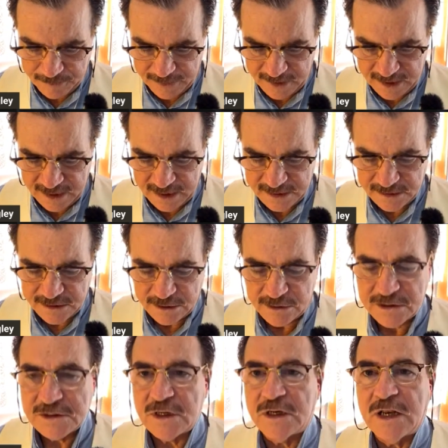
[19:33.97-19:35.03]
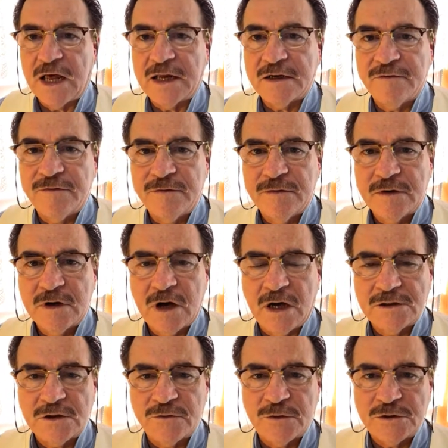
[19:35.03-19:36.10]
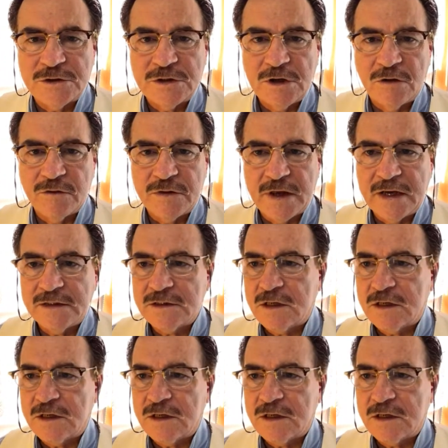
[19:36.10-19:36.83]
And there is a lot of controversy over that.